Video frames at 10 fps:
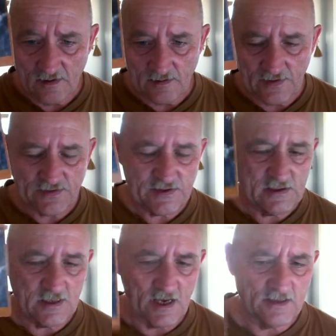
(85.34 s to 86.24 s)
The Tea
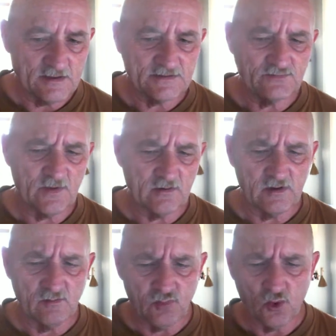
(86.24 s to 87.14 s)
Lion is very
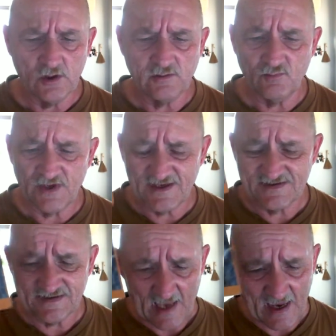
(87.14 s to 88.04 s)
important
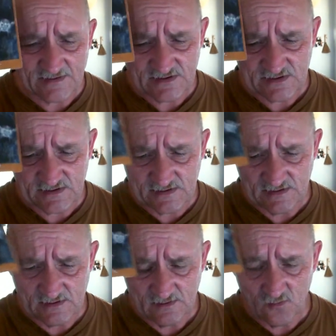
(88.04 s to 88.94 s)
because that's
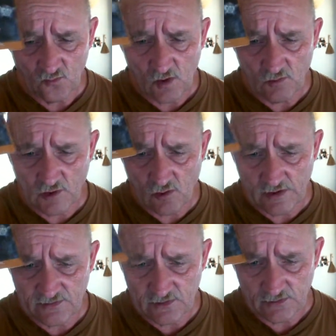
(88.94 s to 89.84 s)
what we're going
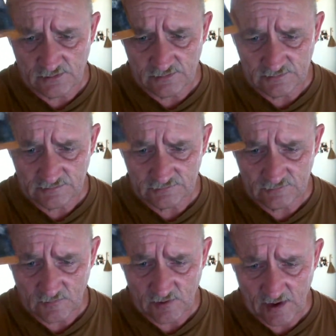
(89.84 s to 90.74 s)
through,
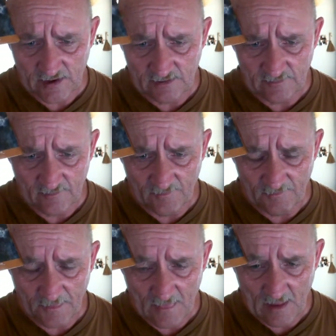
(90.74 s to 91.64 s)
okay?
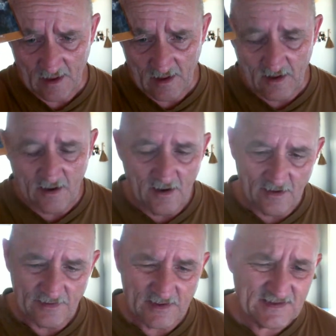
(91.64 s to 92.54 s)

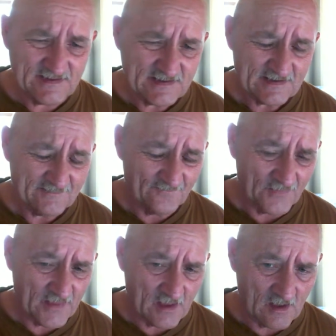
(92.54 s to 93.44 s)
And this is
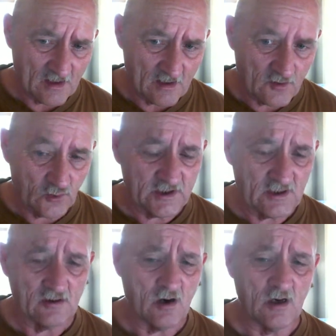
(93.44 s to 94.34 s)

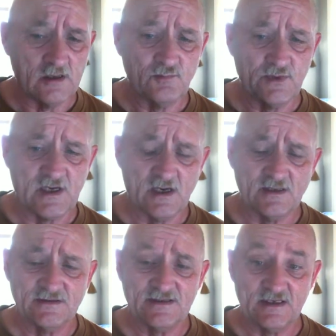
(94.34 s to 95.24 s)
critical card
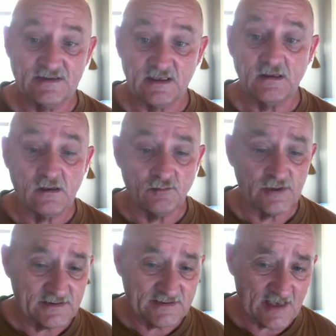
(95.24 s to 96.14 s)
because it's
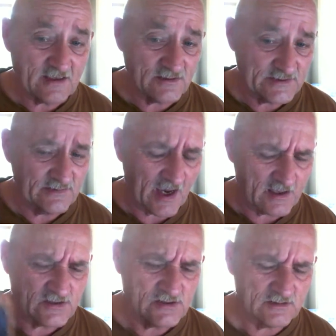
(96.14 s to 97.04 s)
incomplete cycles of
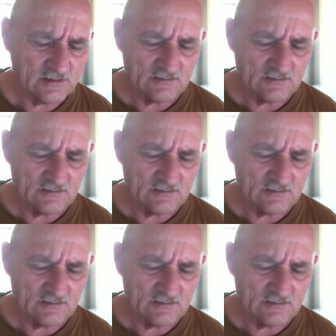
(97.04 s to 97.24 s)
action.